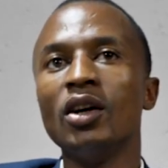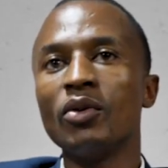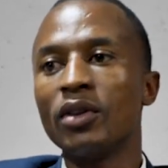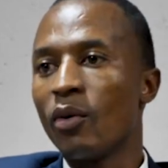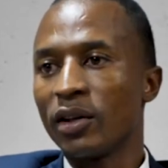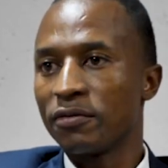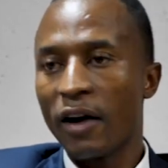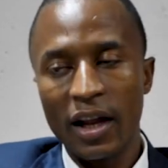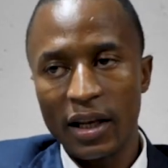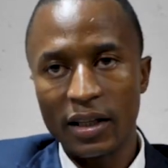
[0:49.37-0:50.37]
There was
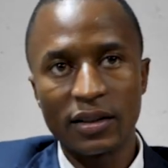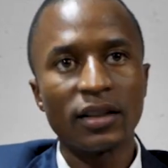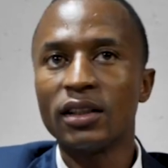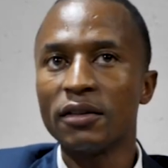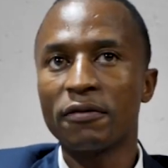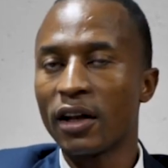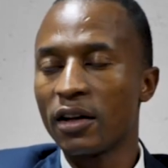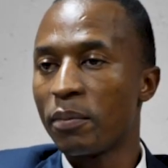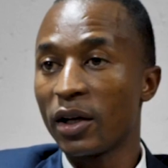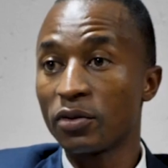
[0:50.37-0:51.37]
violence in
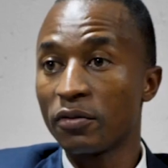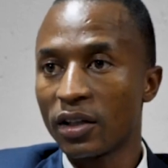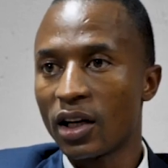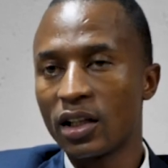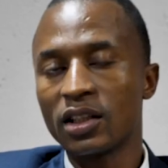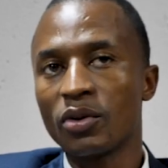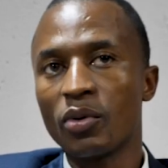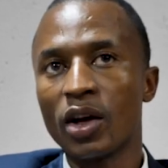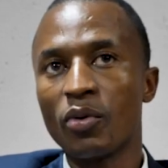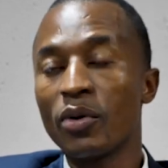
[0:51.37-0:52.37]
different parts of the country
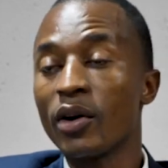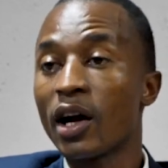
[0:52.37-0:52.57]
where we were